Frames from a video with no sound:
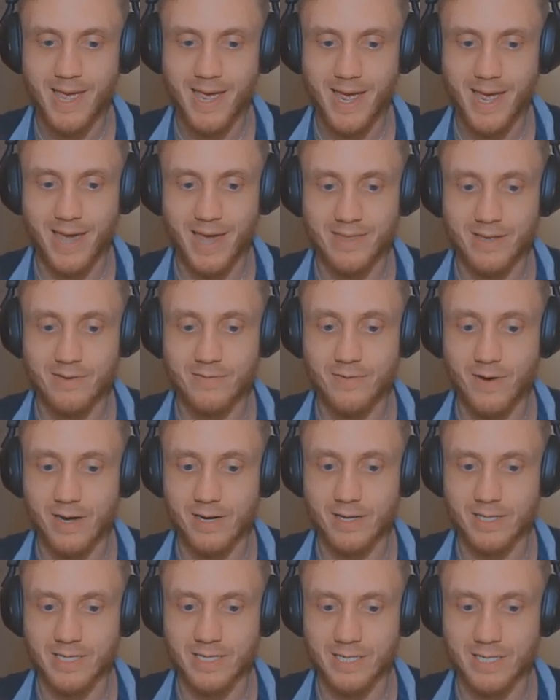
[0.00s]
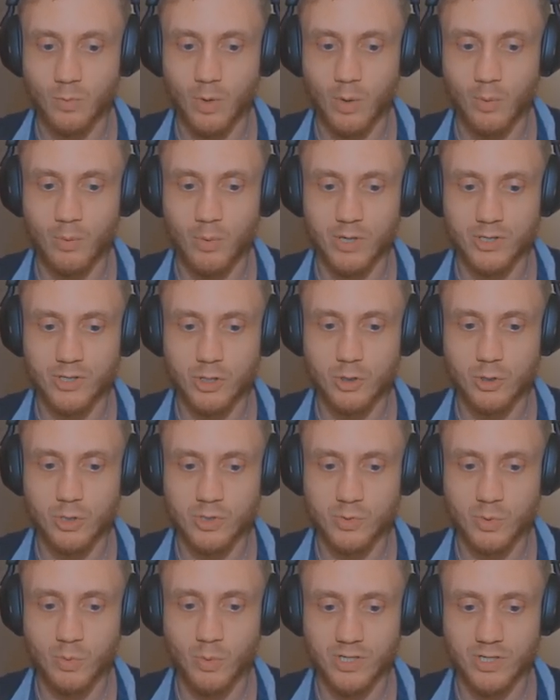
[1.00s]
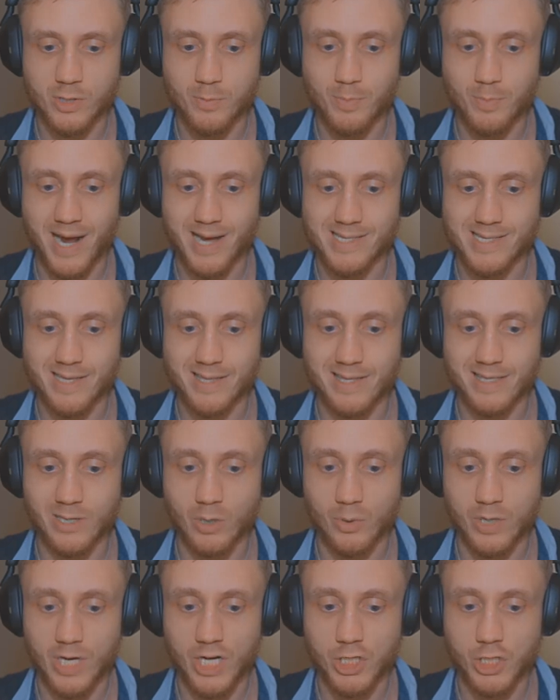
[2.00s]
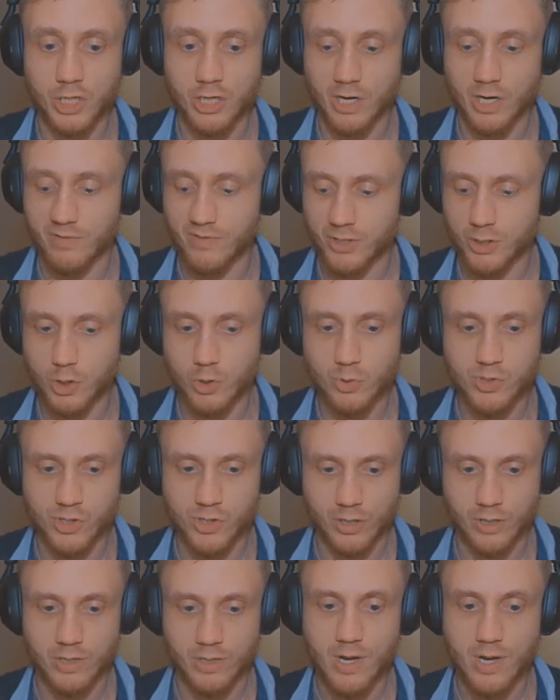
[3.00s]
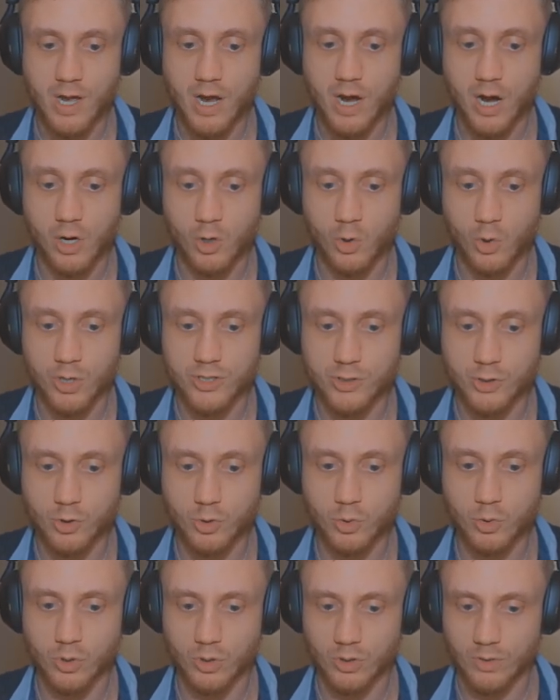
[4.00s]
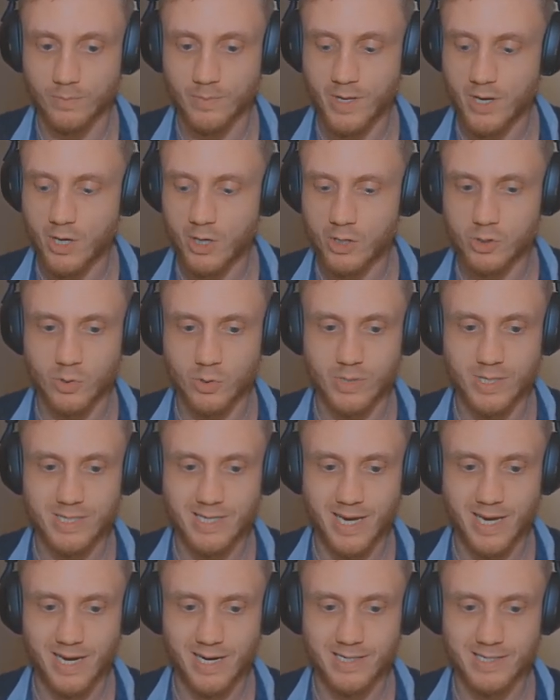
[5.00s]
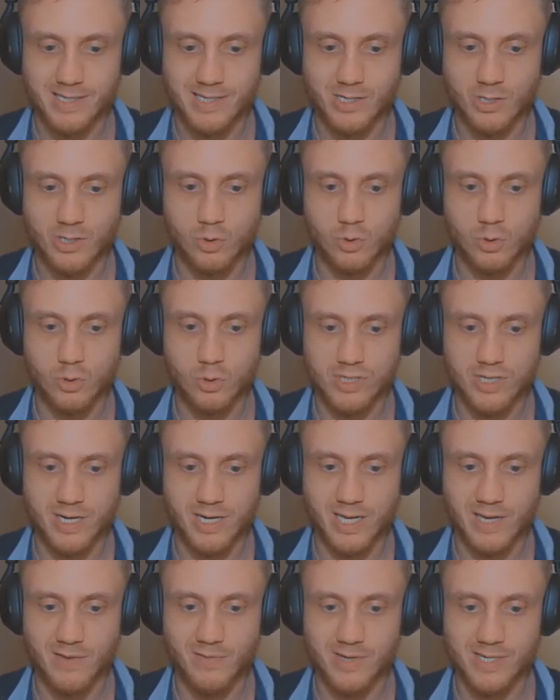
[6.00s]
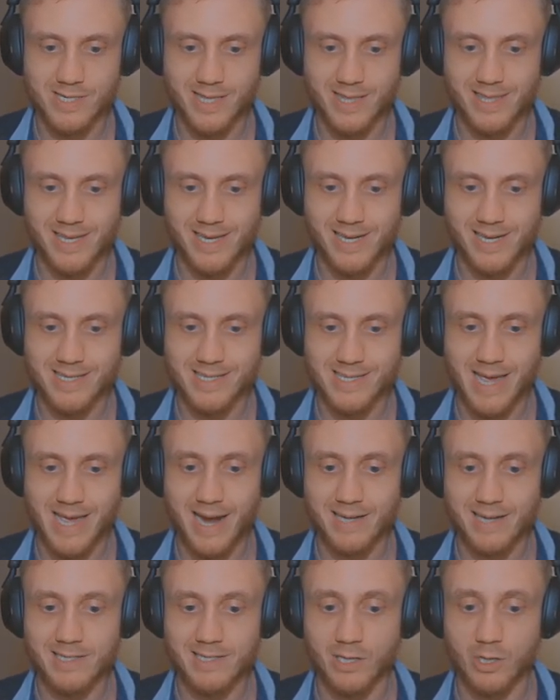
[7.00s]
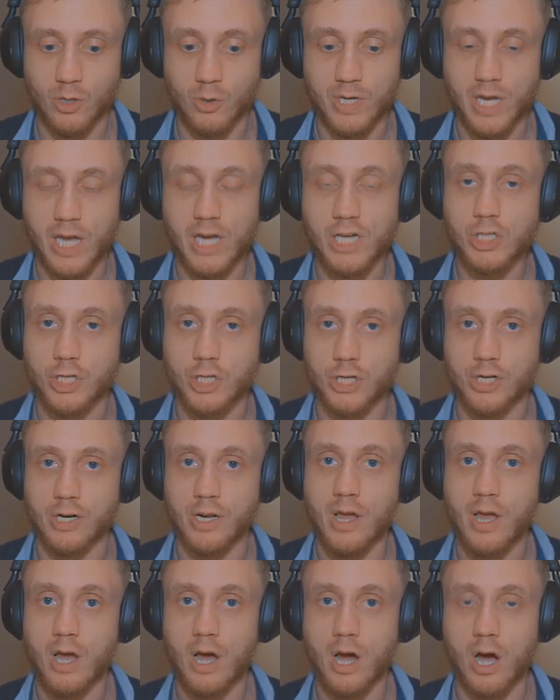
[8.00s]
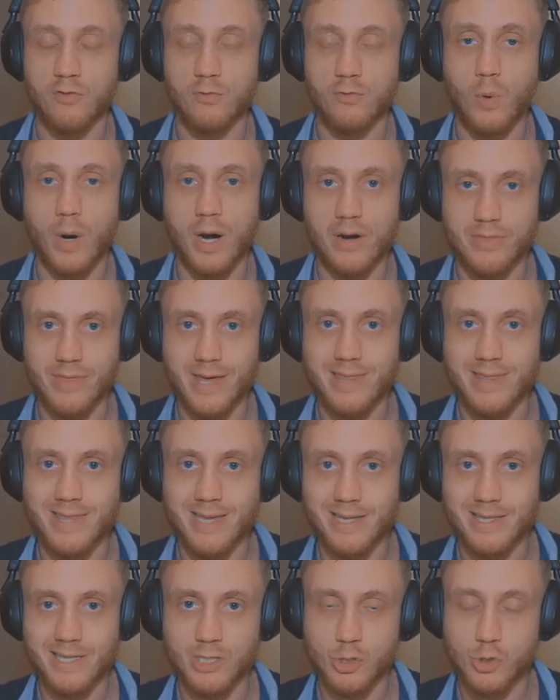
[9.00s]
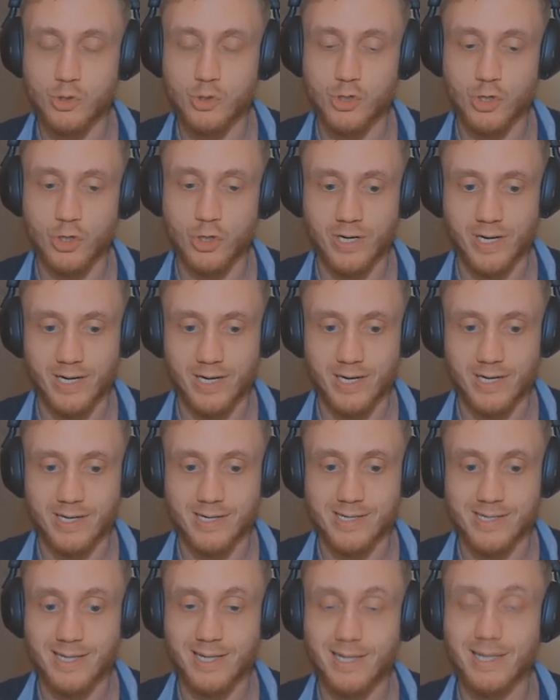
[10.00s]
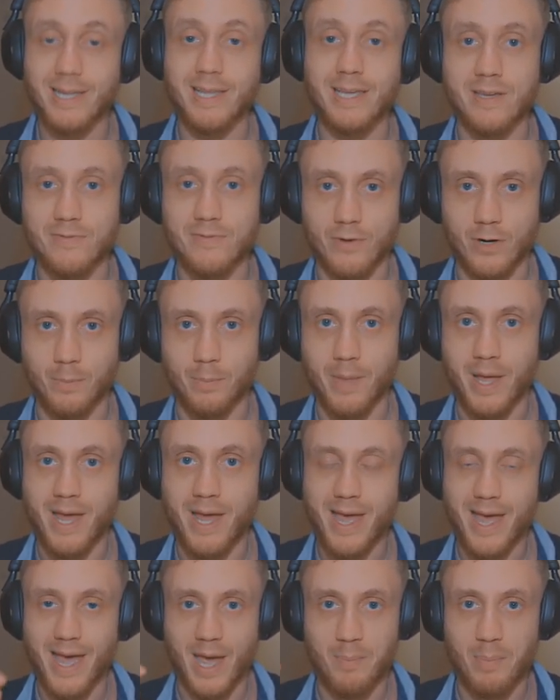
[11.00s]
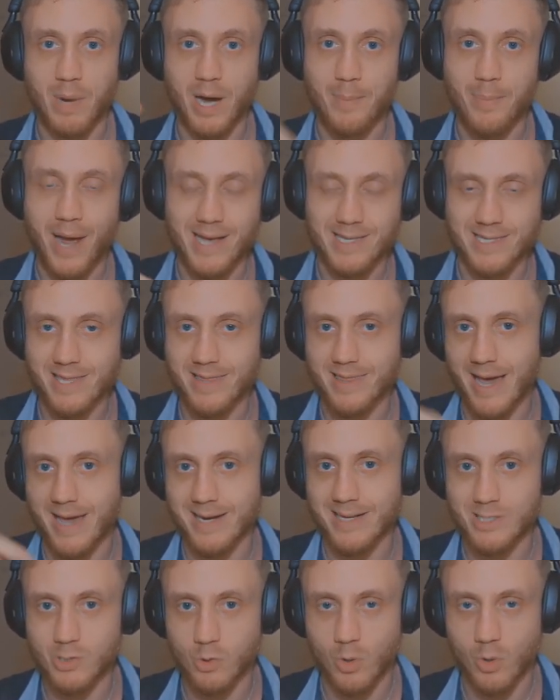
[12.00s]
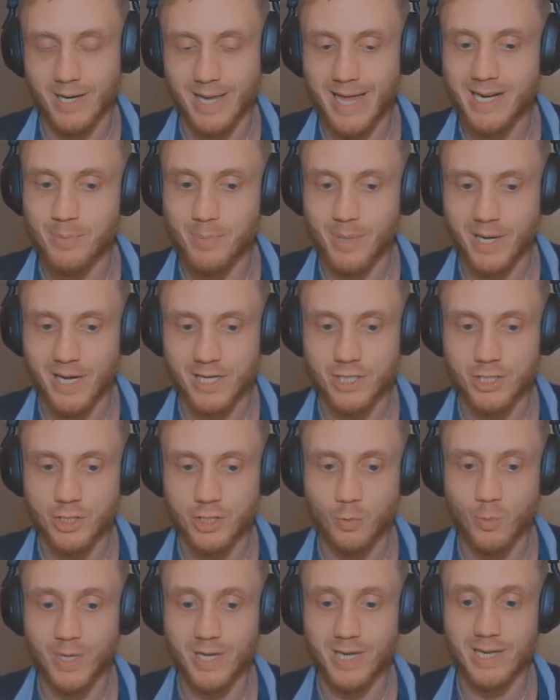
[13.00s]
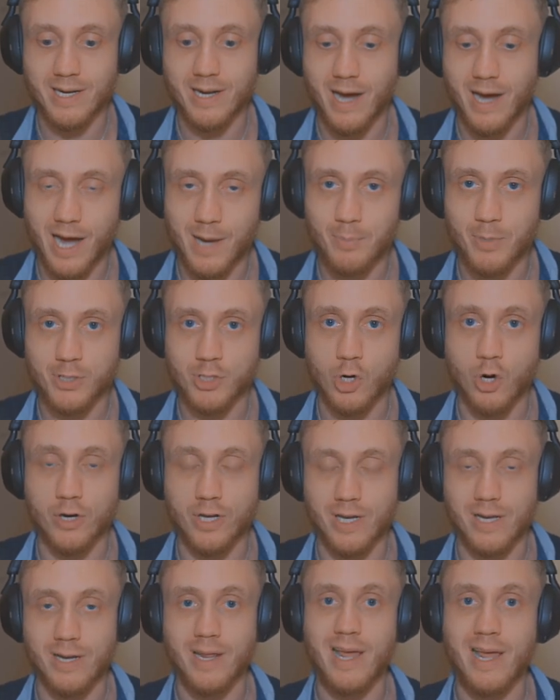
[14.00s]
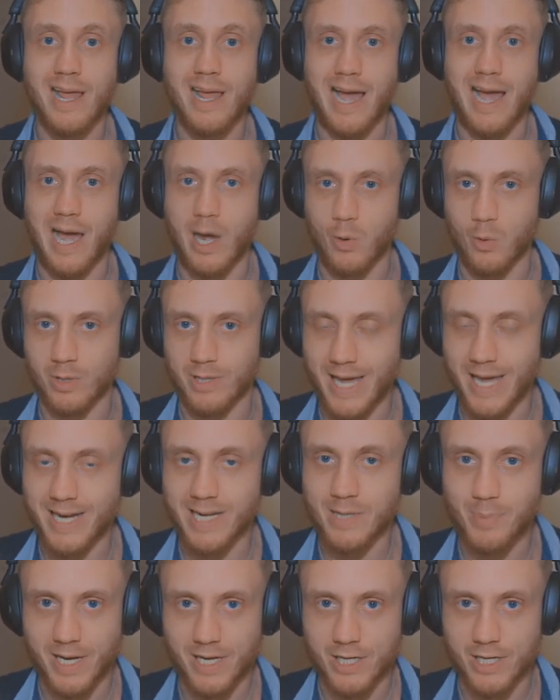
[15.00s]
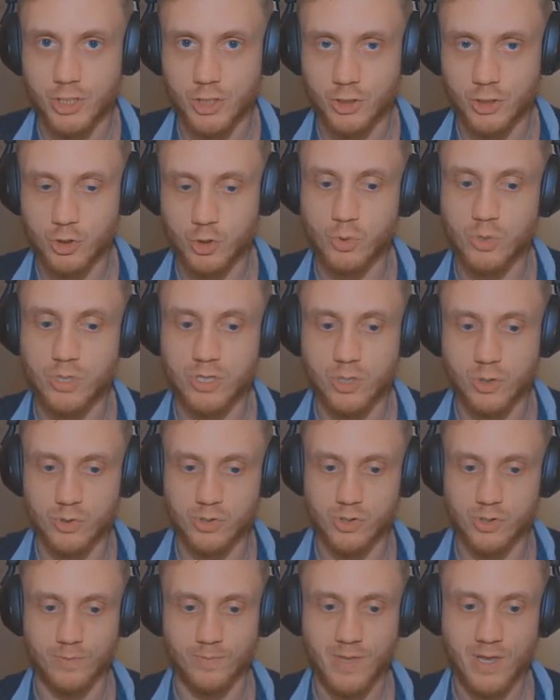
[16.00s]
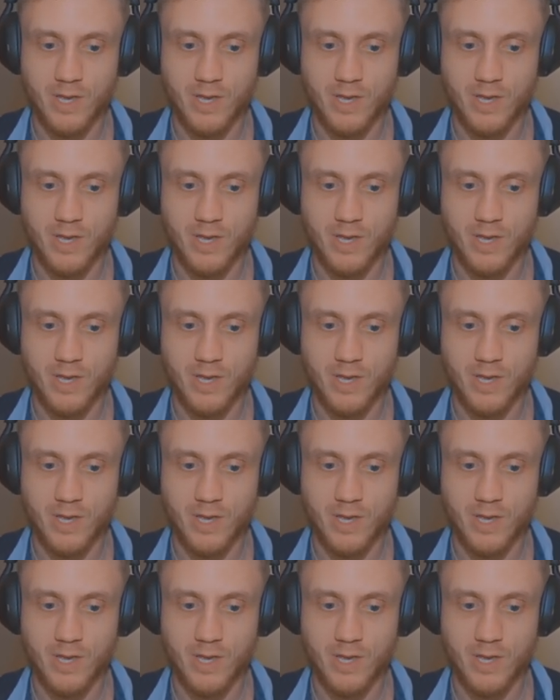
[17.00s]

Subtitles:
And then finally, what we want to do is we want to pass the location of the user according to Google. So in this case, Google's going to give us the exact location of where they think the user is clicking from. And by passing that into our landing page, we can hyper target our landing page to the user.